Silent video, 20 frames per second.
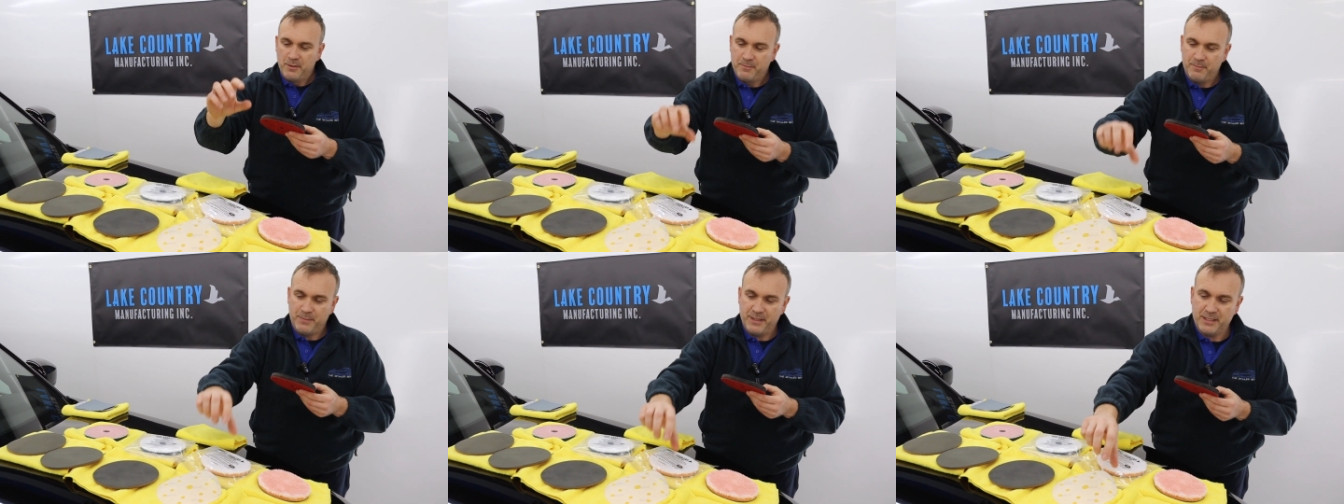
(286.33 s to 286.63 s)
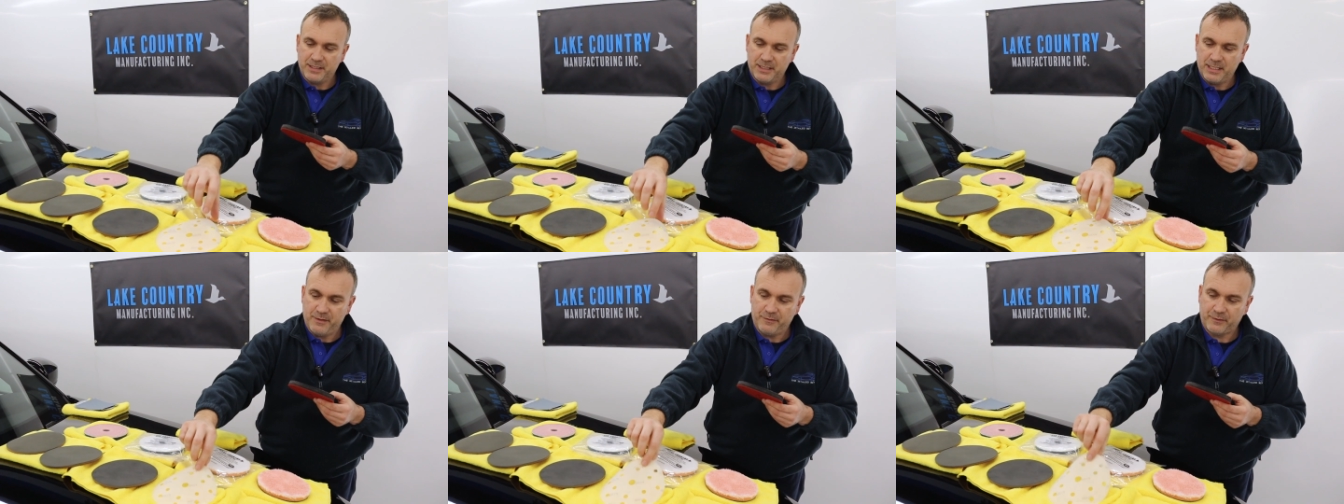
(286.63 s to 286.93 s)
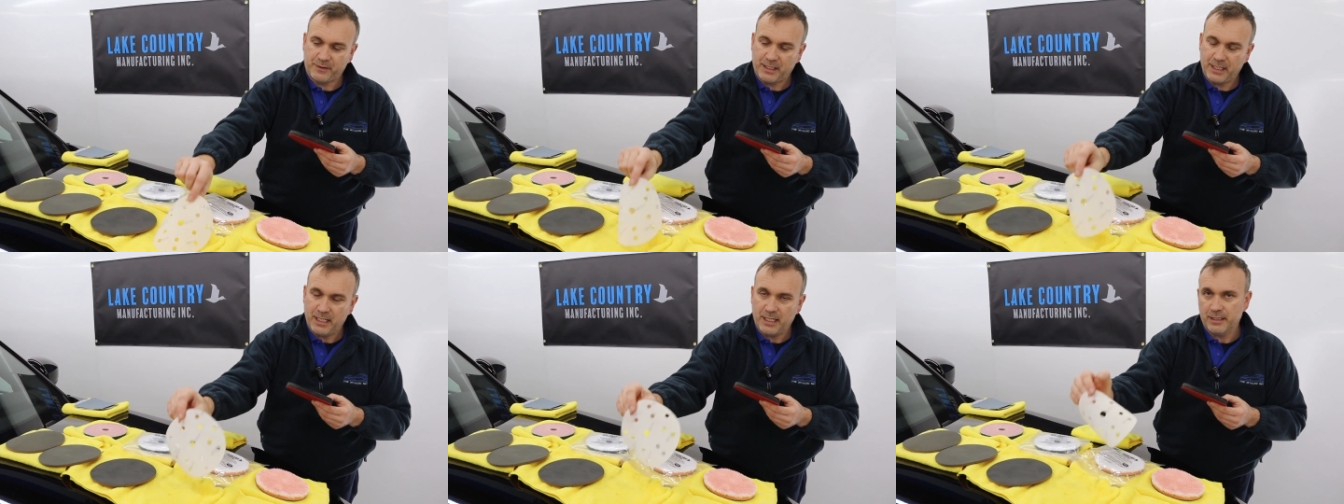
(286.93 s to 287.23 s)
But there's
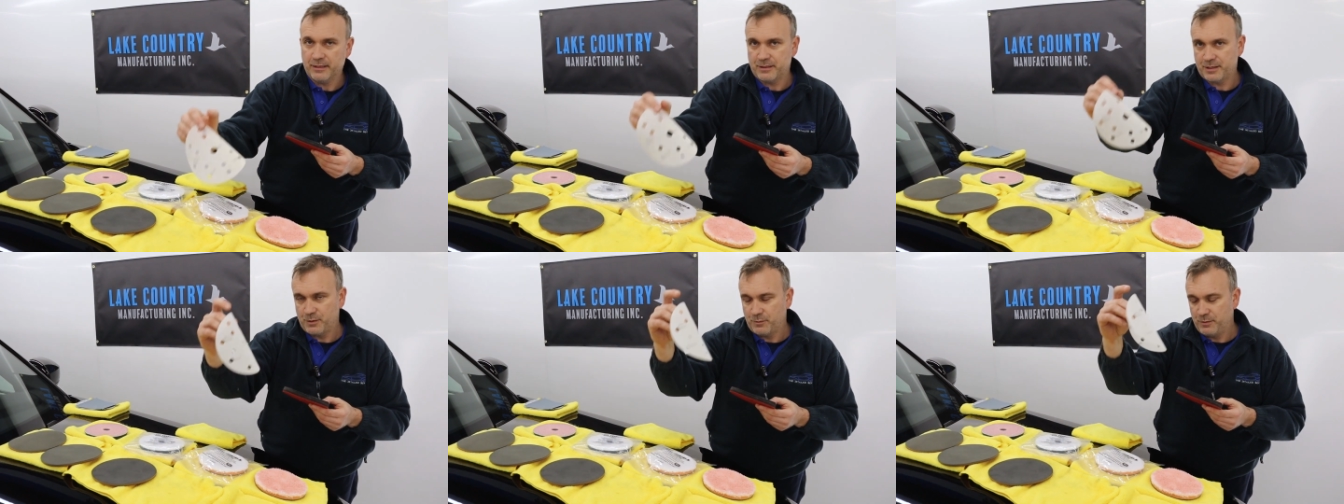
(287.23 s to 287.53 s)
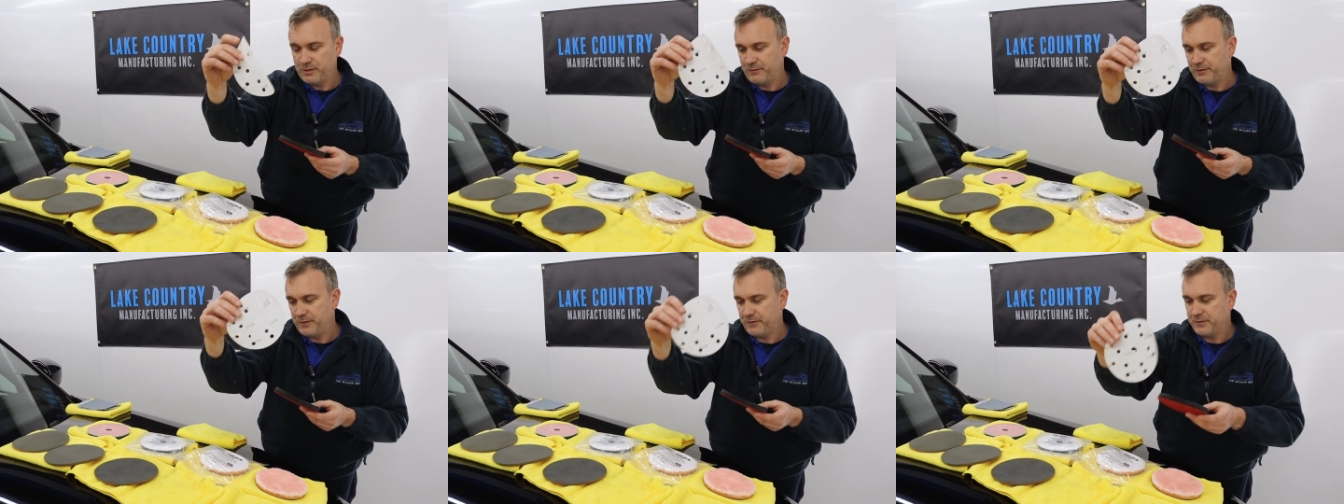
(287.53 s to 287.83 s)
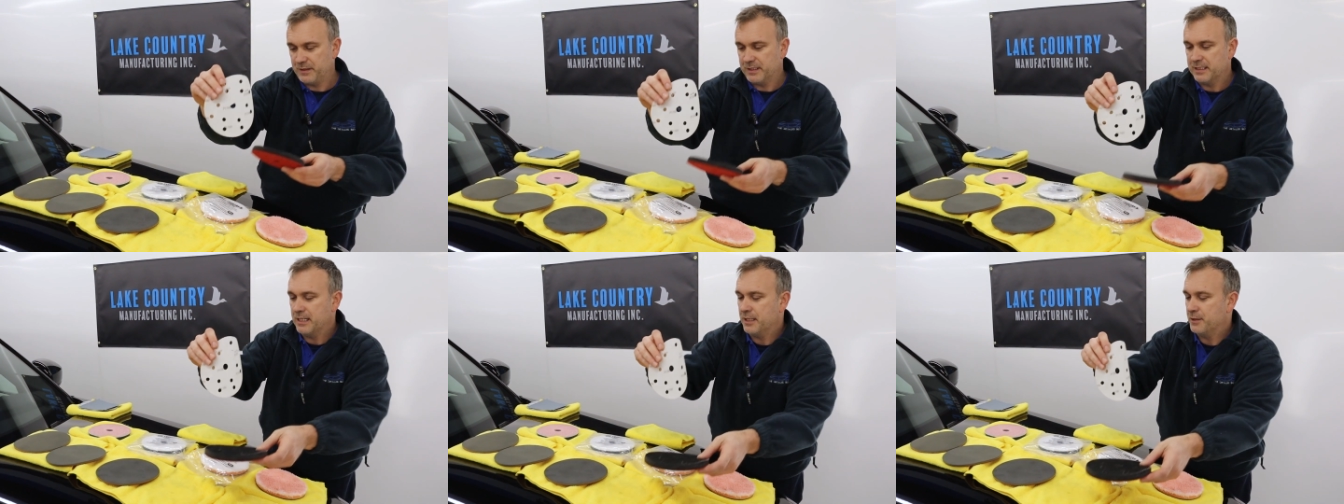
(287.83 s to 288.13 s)
enough cut with the
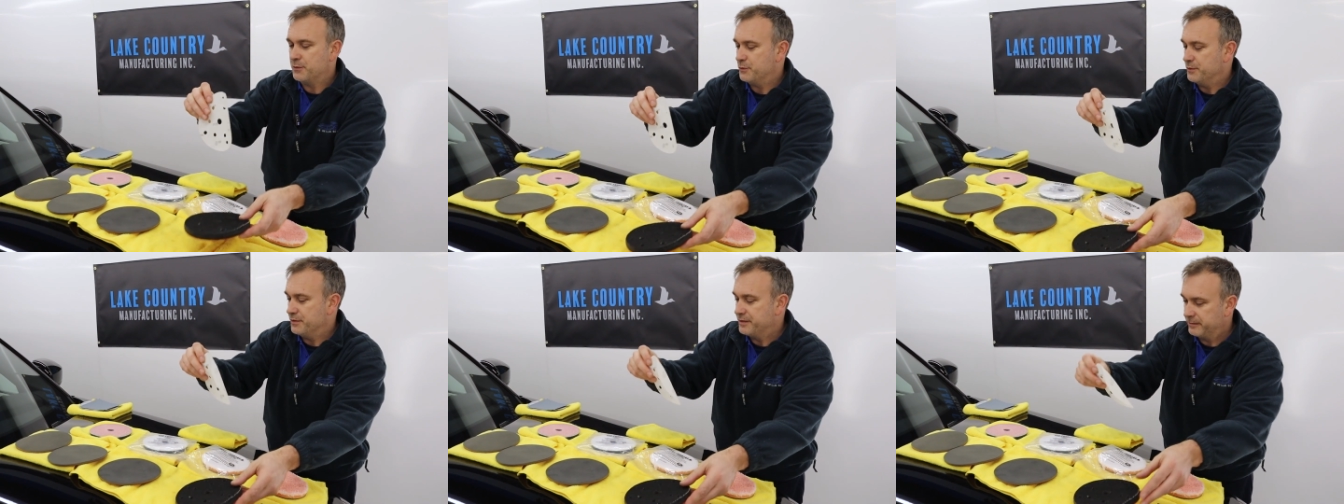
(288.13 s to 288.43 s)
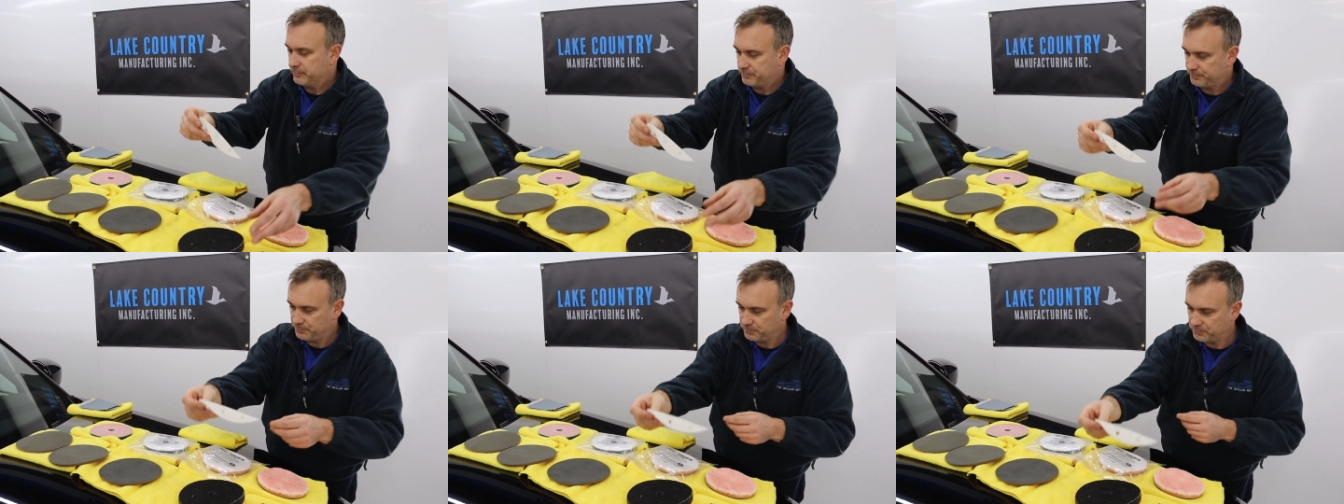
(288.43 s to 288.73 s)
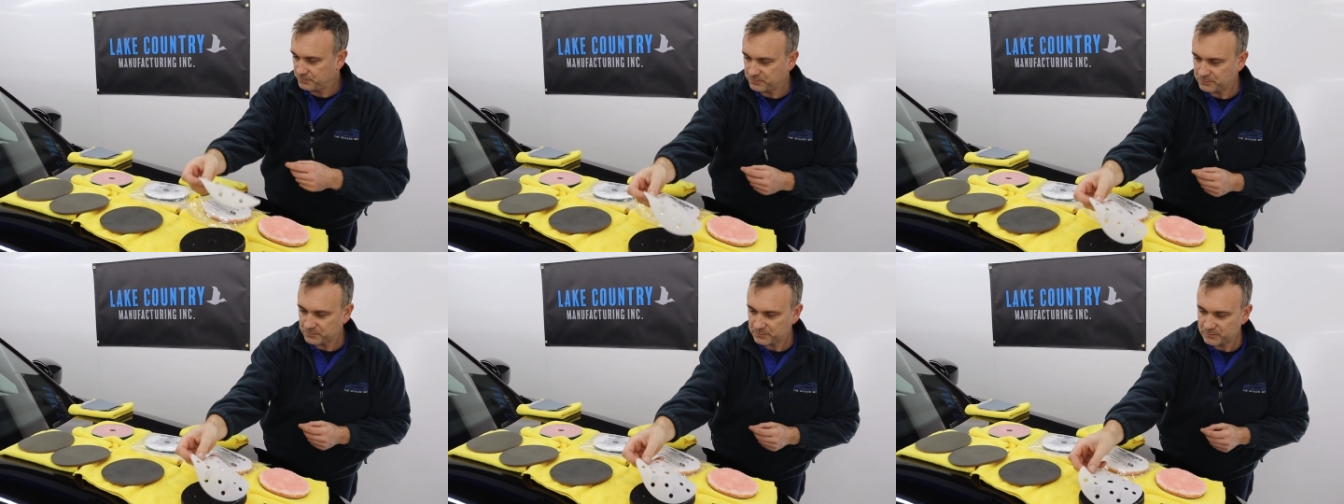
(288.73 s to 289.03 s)
1500
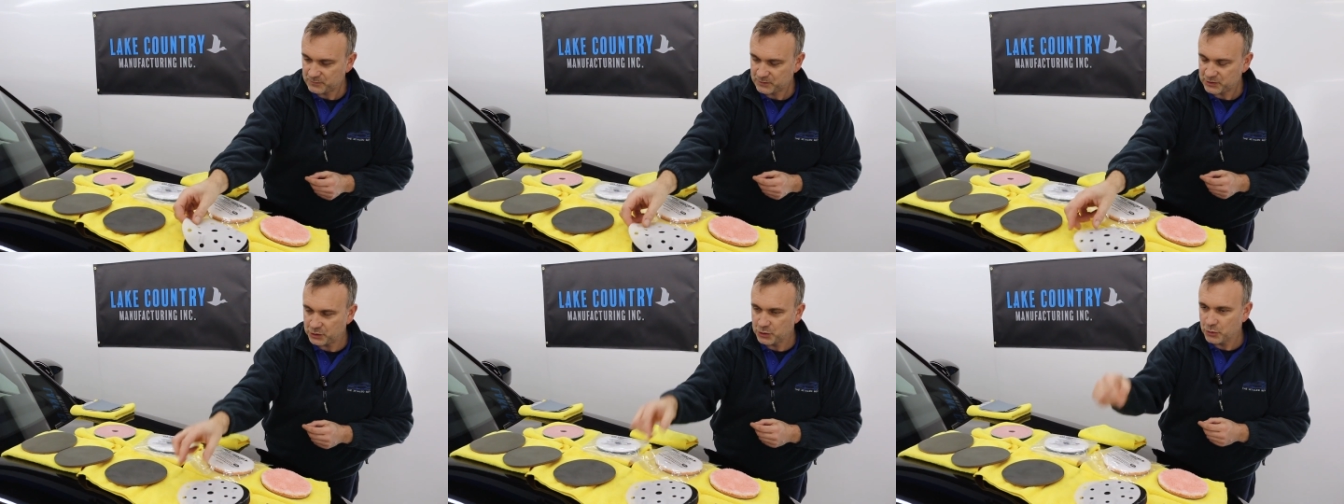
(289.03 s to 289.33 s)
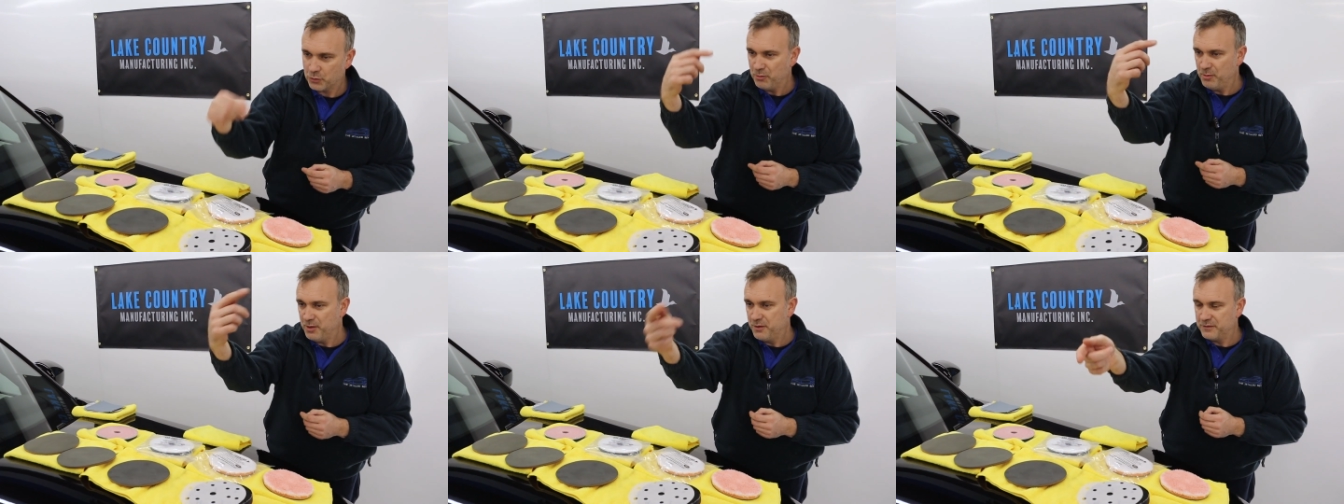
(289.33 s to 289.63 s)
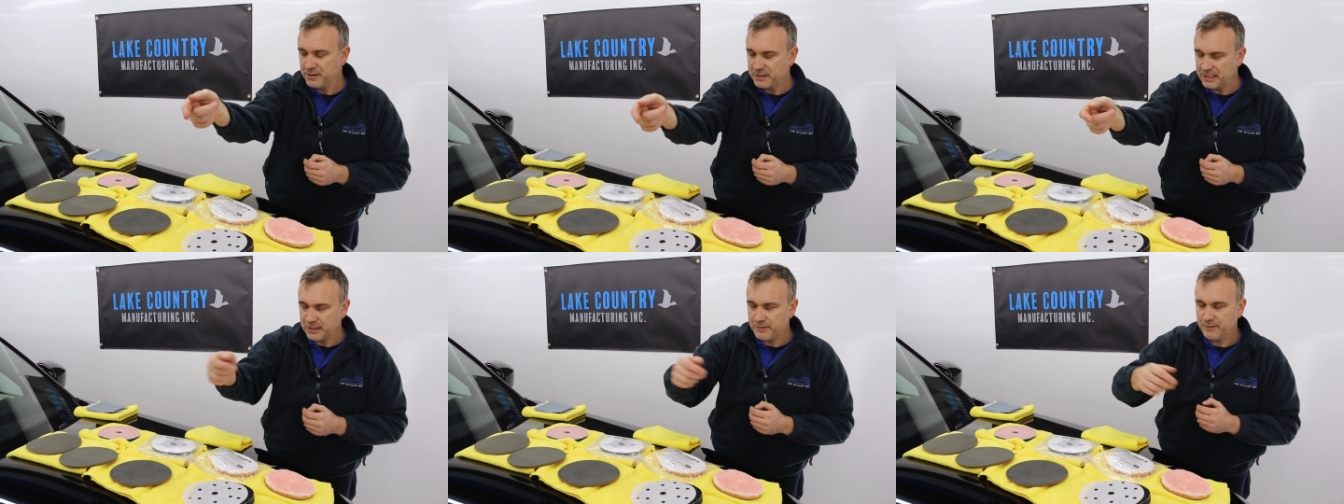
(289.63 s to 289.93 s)
to remove
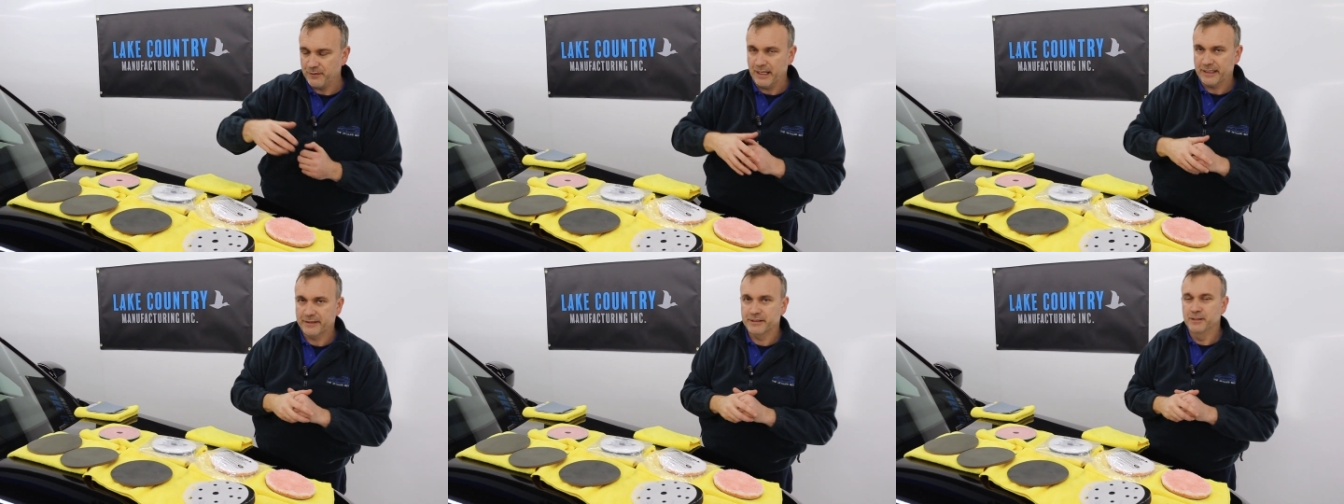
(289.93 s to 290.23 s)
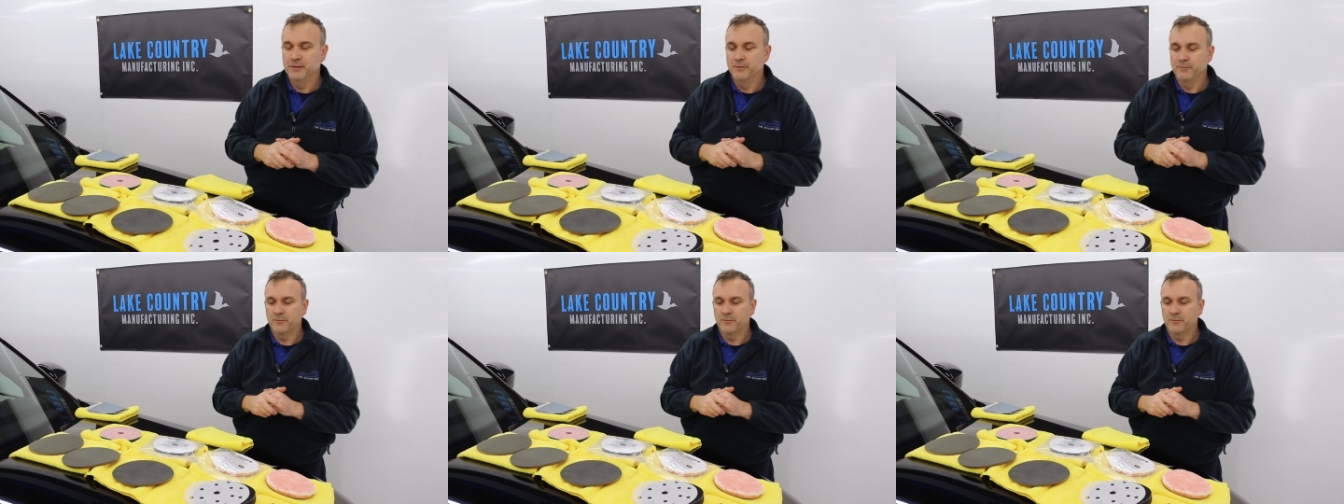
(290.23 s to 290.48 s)
the defect